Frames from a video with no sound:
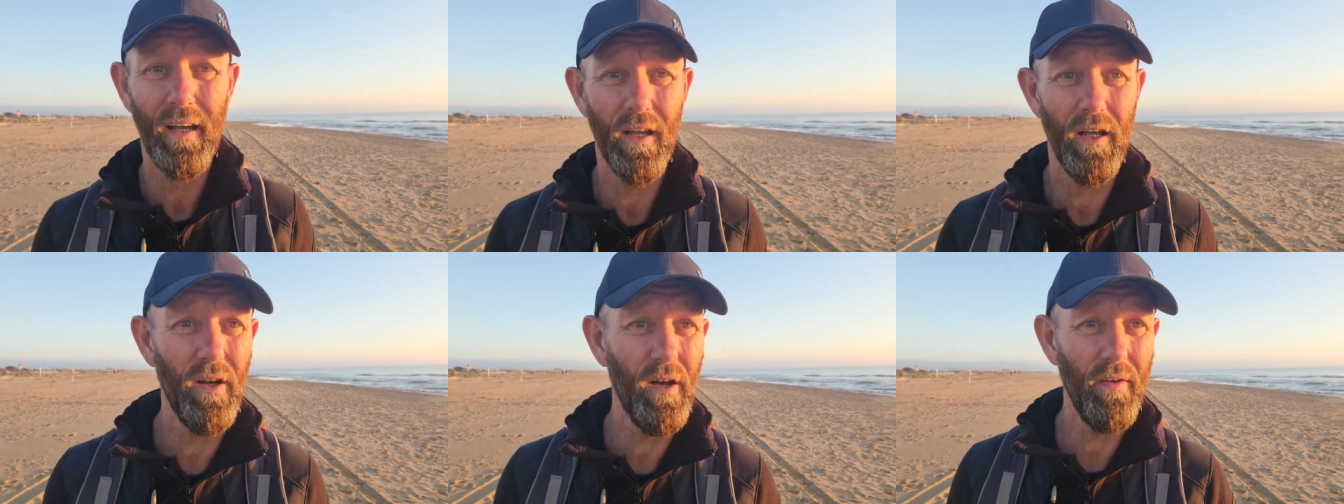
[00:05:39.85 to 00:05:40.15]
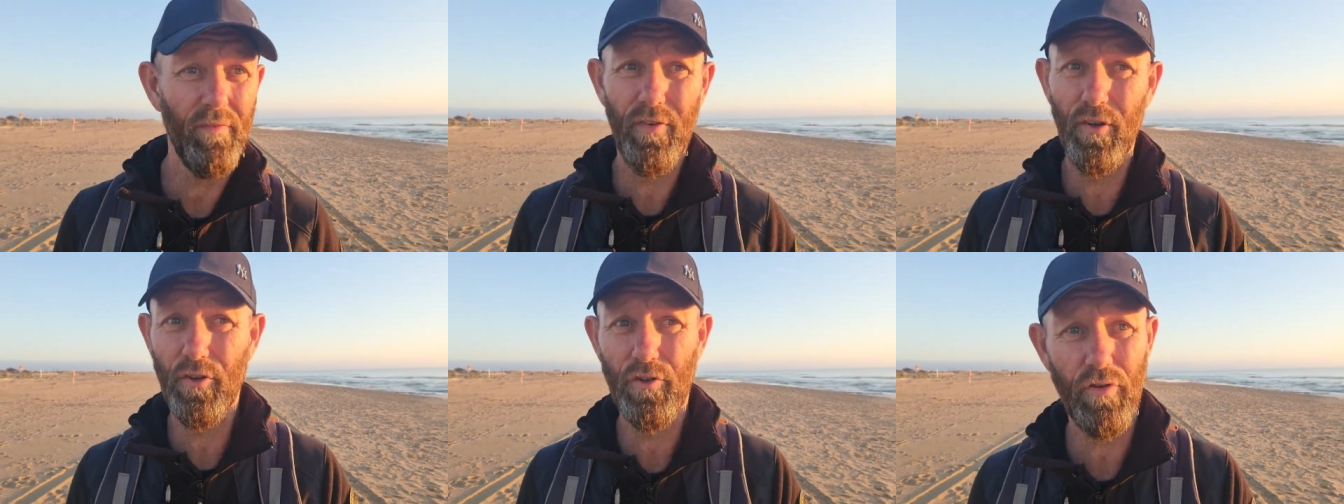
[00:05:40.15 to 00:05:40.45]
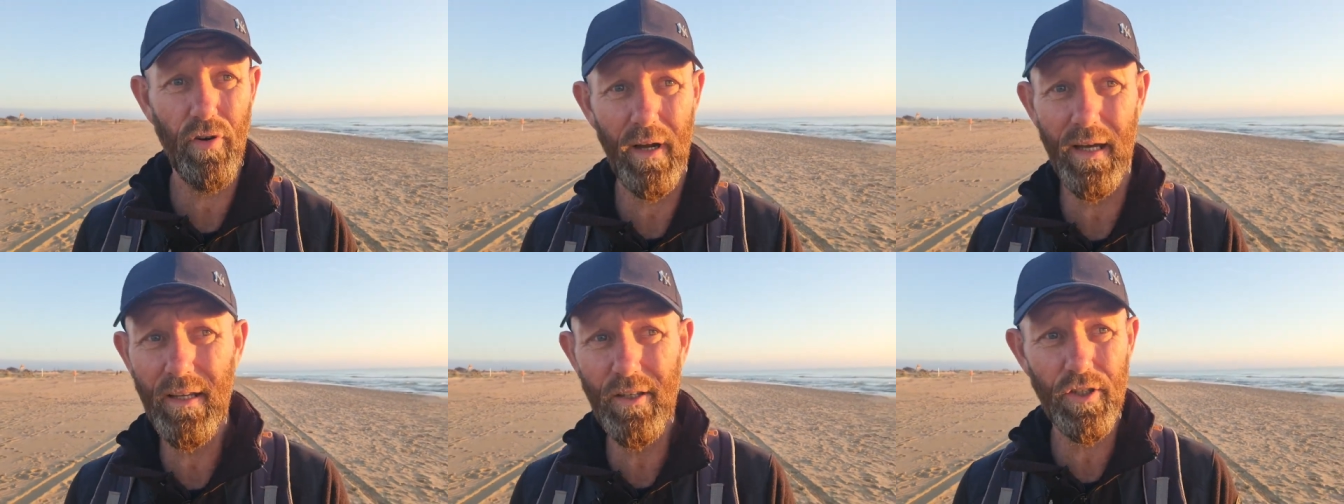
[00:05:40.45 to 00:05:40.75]
Now, if you
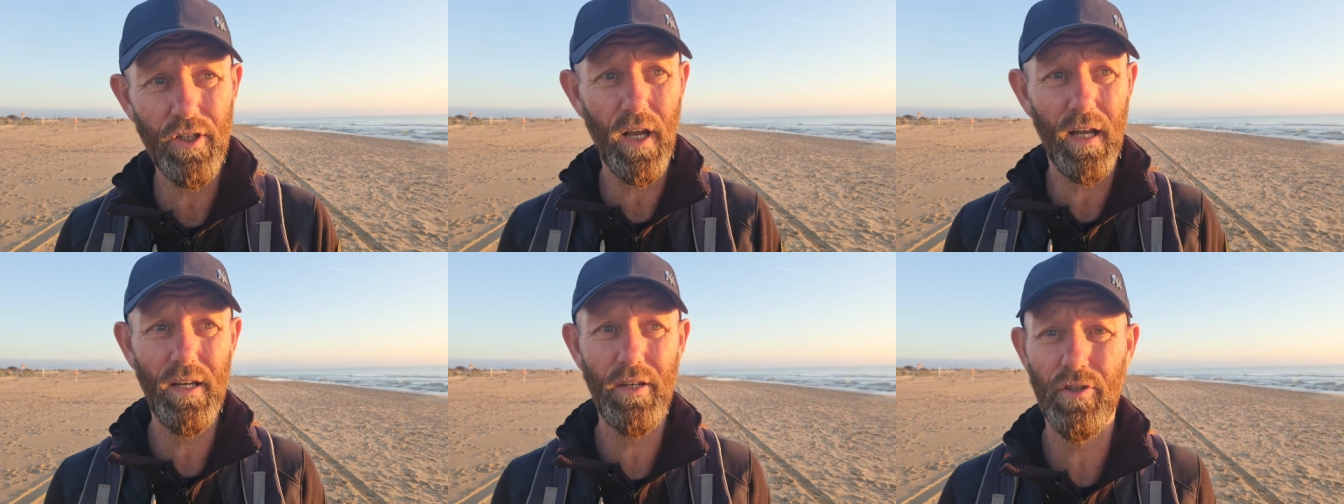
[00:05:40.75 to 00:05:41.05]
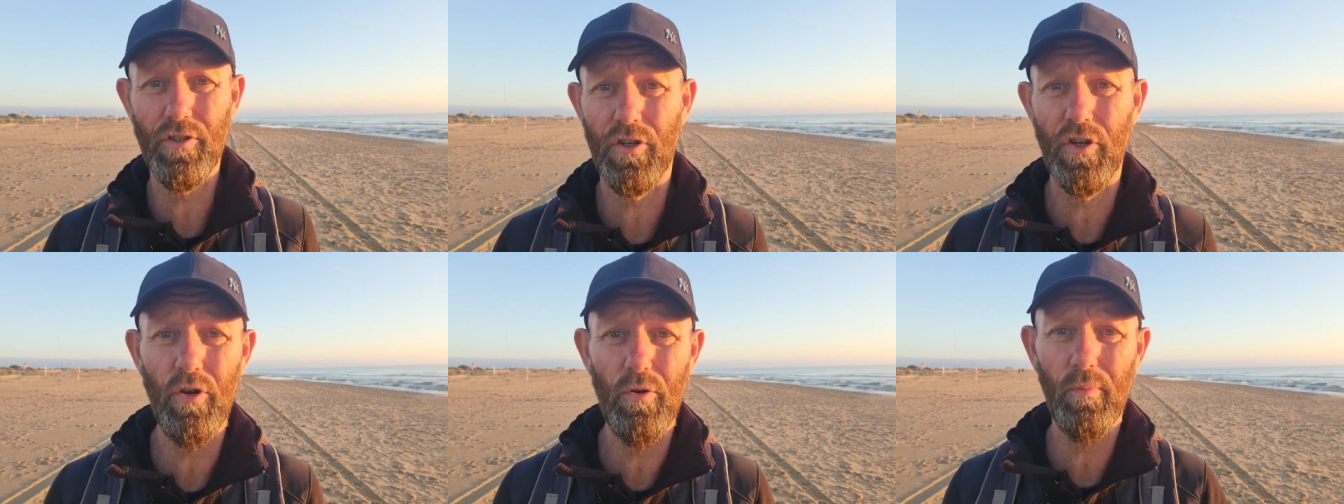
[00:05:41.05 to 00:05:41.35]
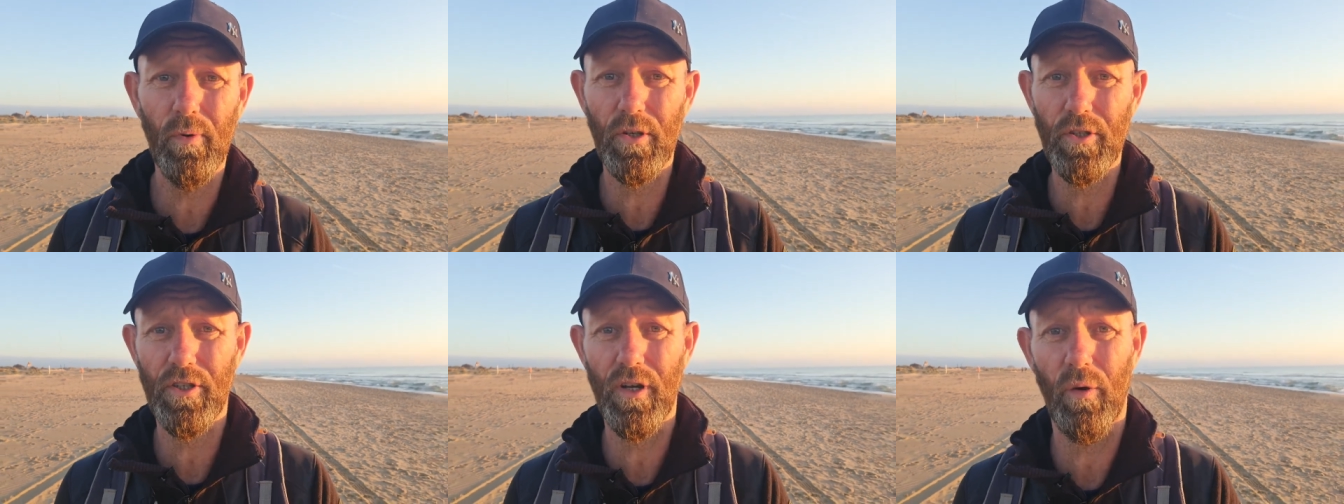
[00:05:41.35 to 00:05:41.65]
try and change too
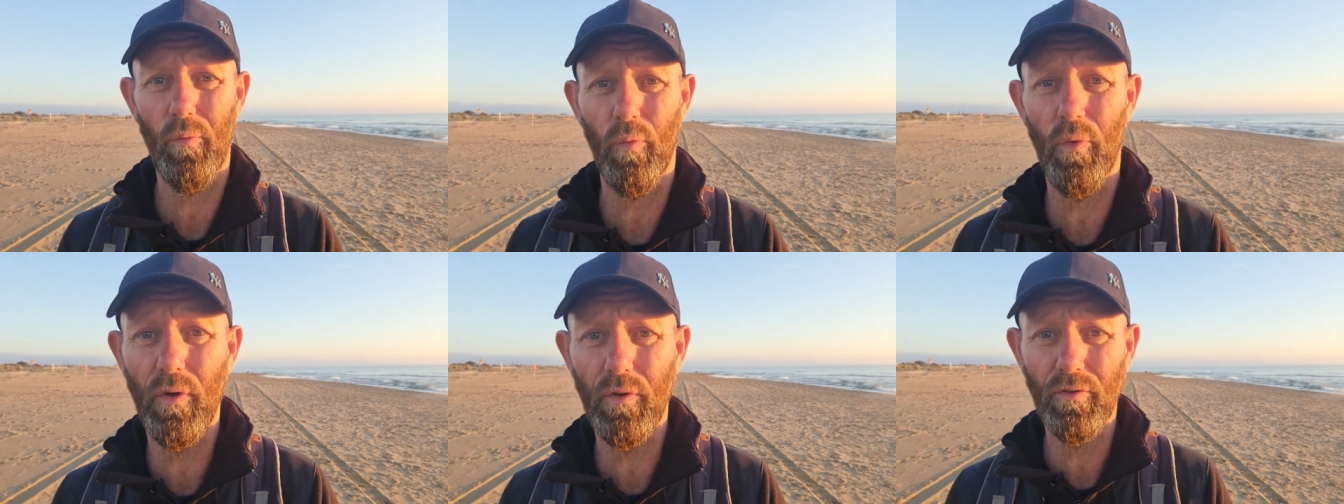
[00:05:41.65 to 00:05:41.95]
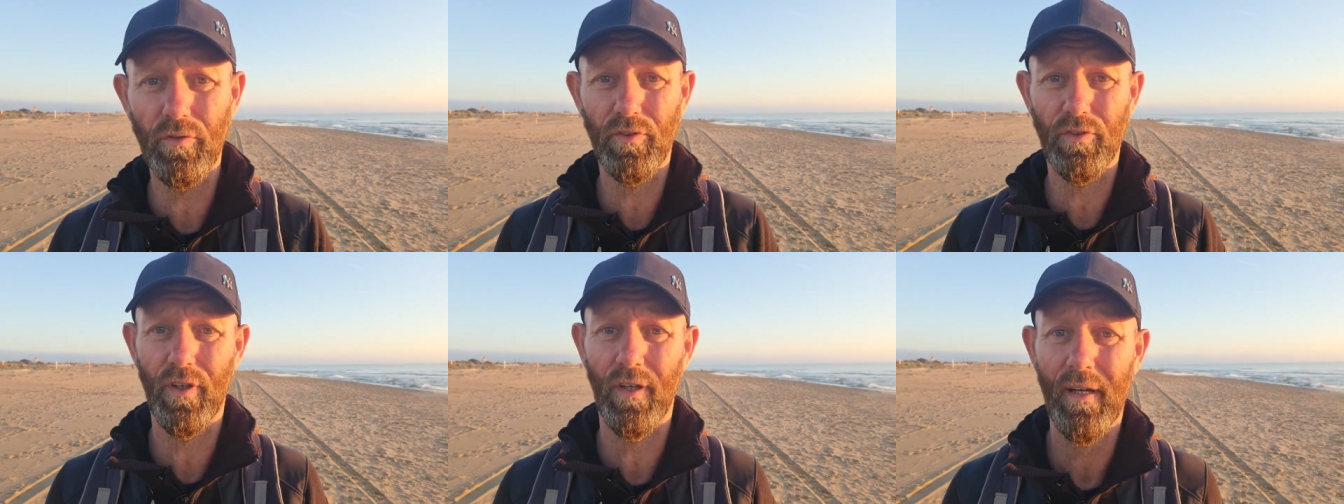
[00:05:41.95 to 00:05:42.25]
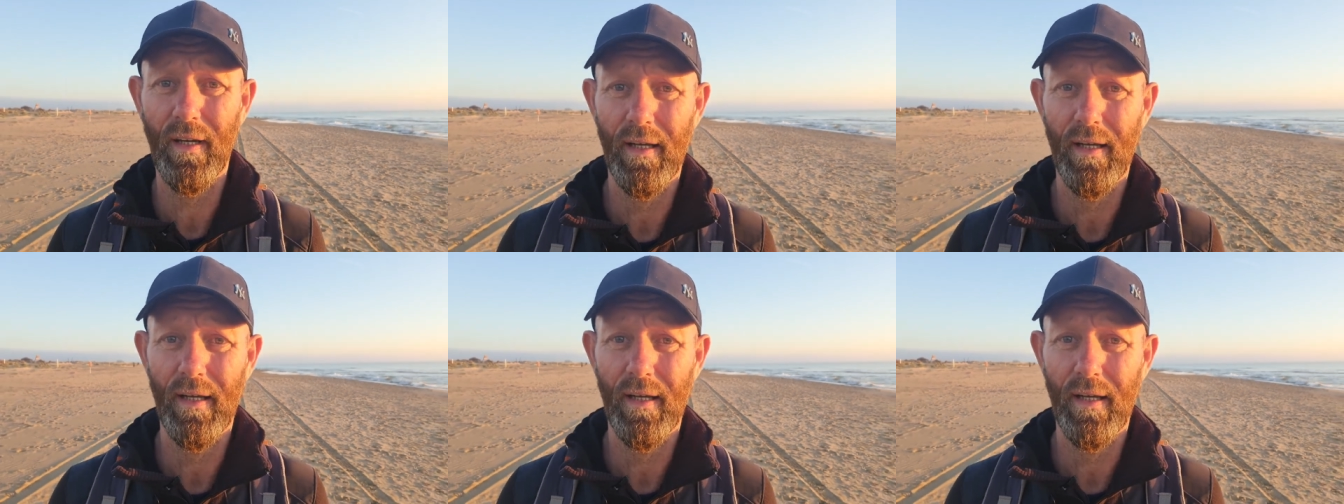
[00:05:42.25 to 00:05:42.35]
much at once,